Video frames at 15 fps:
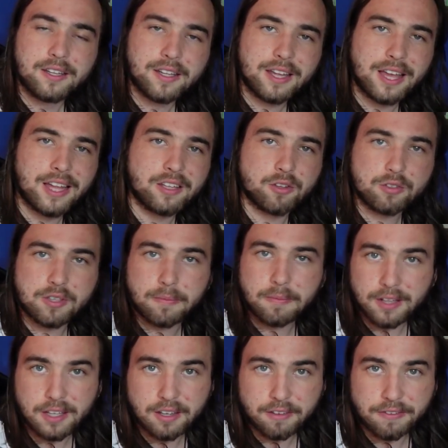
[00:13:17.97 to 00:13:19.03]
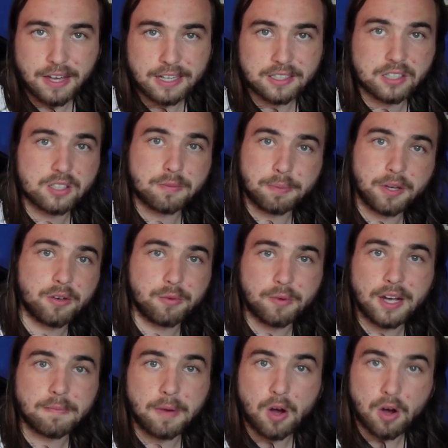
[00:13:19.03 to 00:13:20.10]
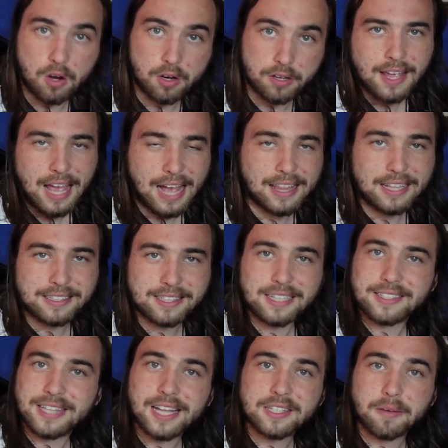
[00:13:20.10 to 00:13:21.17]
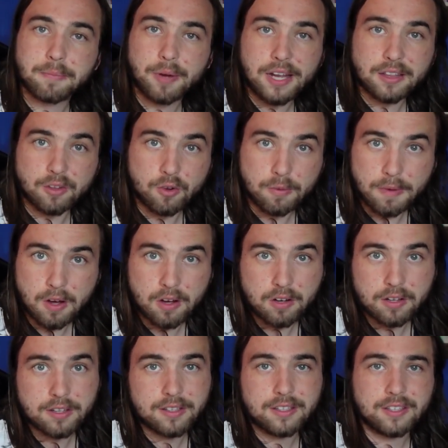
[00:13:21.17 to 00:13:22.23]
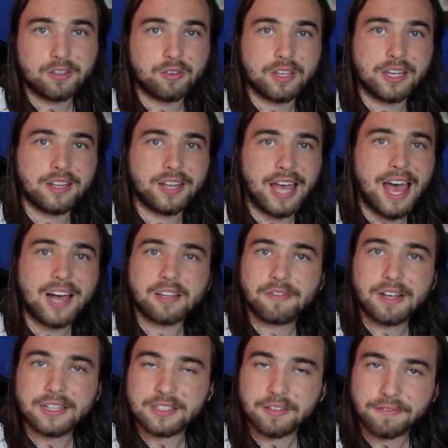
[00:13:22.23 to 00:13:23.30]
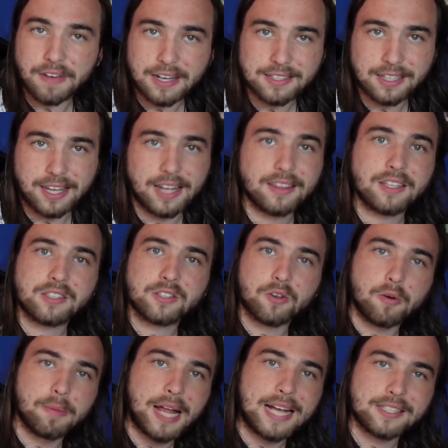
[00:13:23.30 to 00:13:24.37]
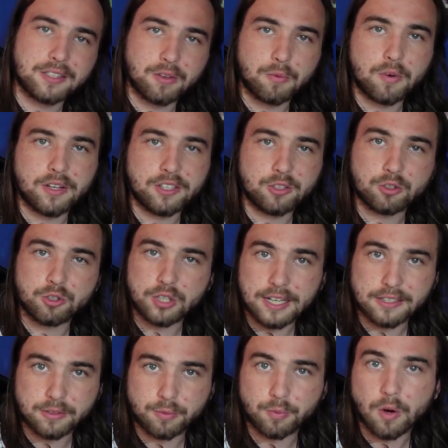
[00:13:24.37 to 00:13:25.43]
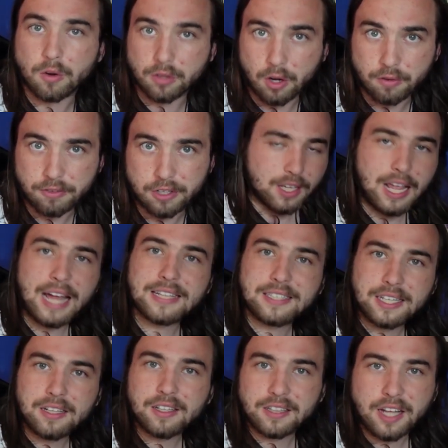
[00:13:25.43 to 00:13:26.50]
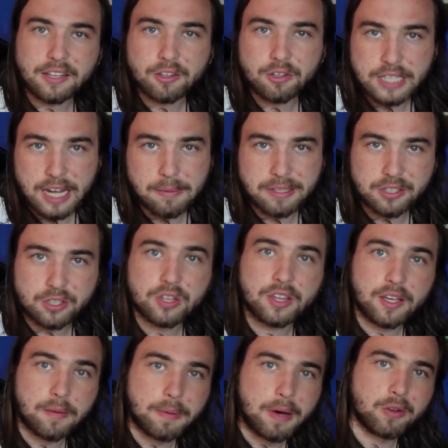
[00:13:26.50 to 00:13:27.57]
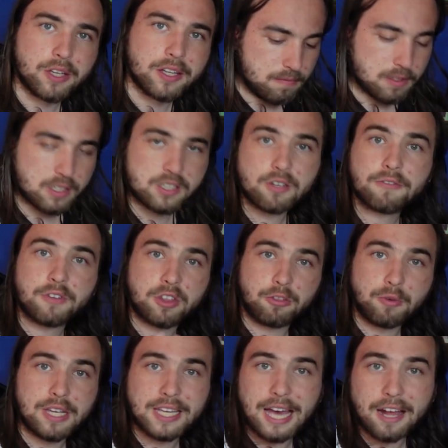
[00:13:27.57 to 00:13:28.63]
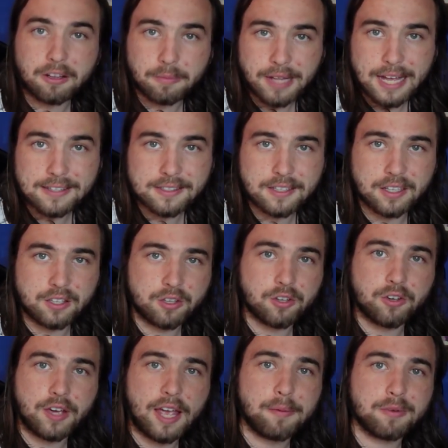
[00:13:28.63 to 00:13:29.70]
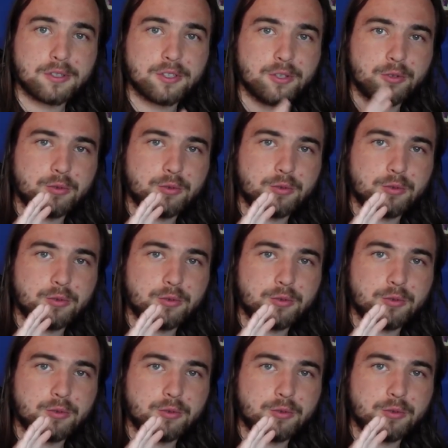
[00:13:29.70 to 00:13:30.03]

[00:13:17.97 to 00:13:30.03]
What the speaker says: and use Amelia effect to superior ride Mahar. And then since that's a brand new Mahar, you can activate its effect again to Soul Blast the one you just rode over and deal another damage to the opponent. So for 3 counterblast, you're able to